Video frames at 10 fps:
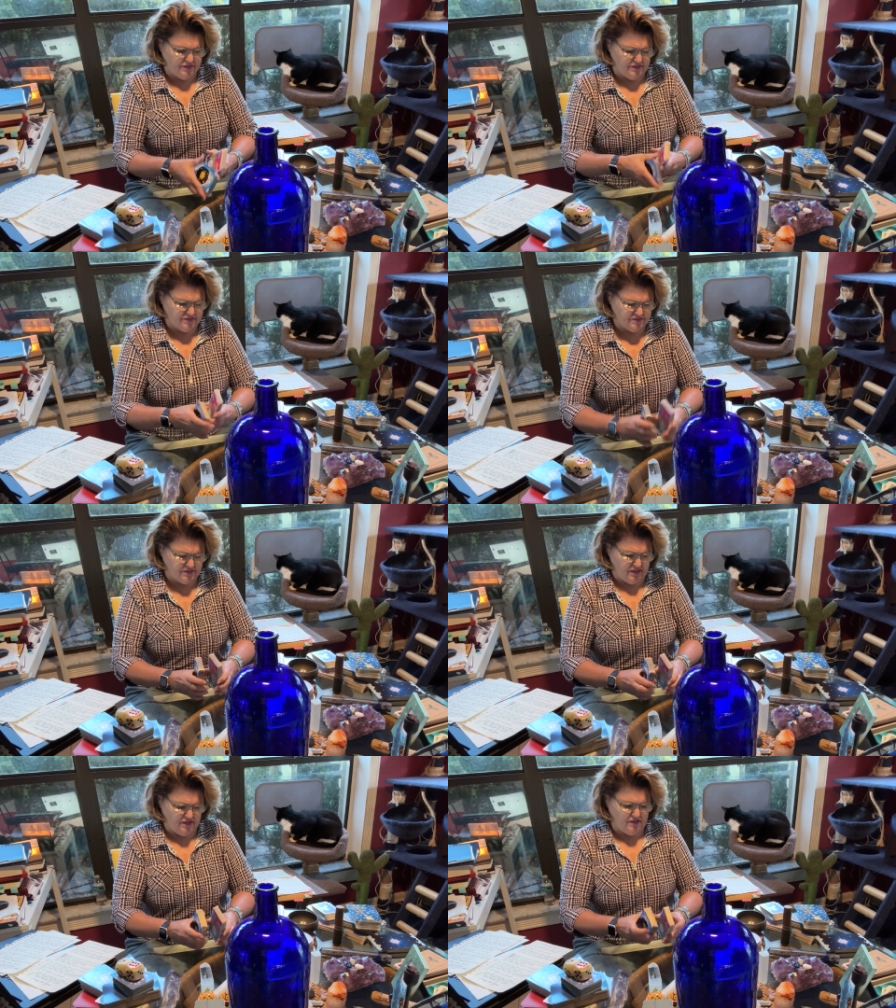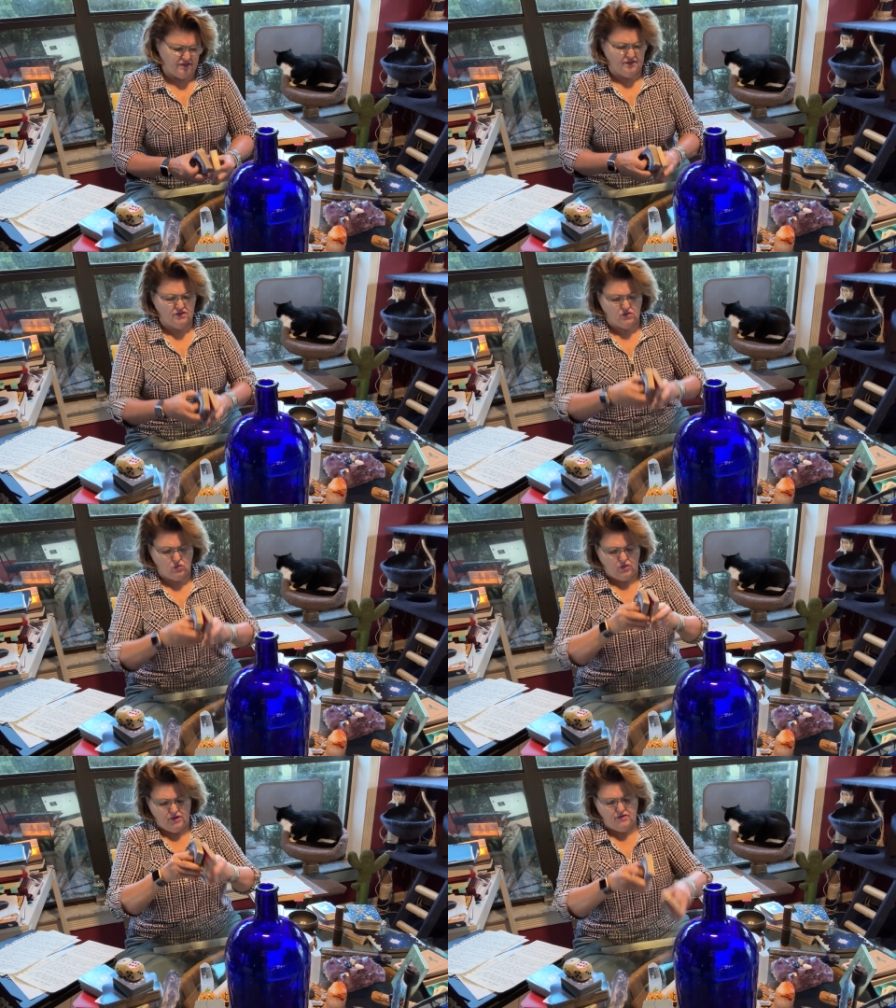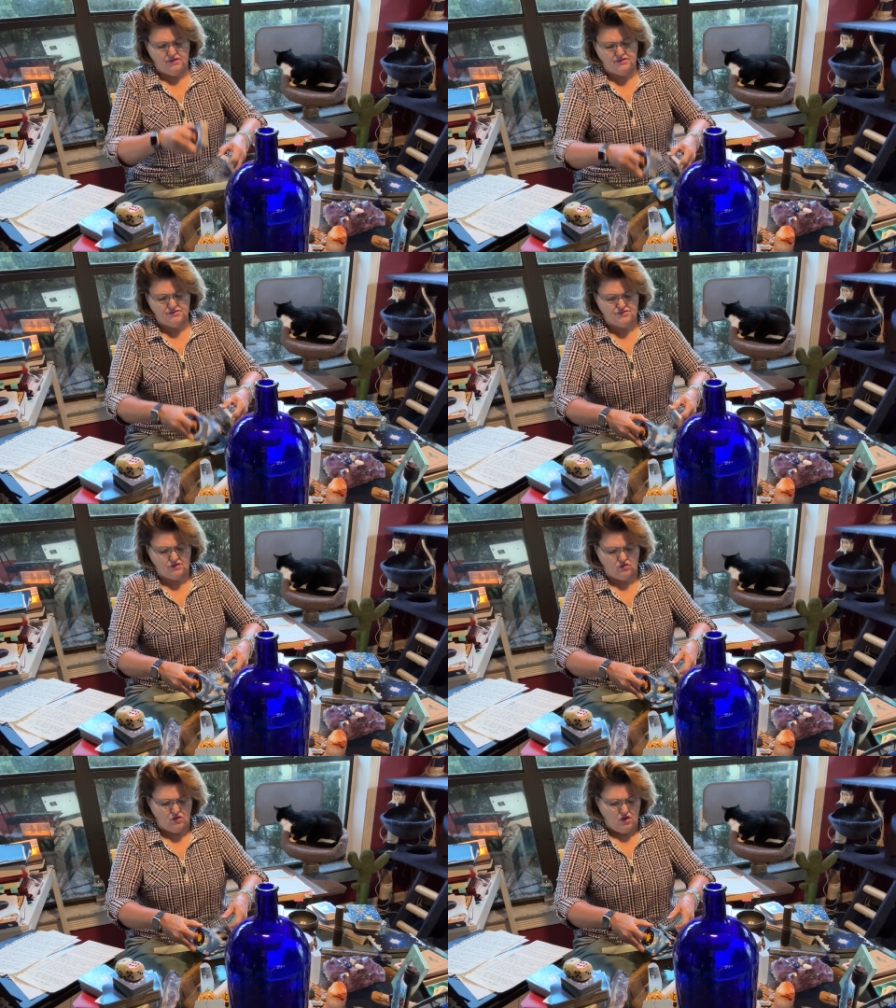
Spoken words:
us in Aquarius. So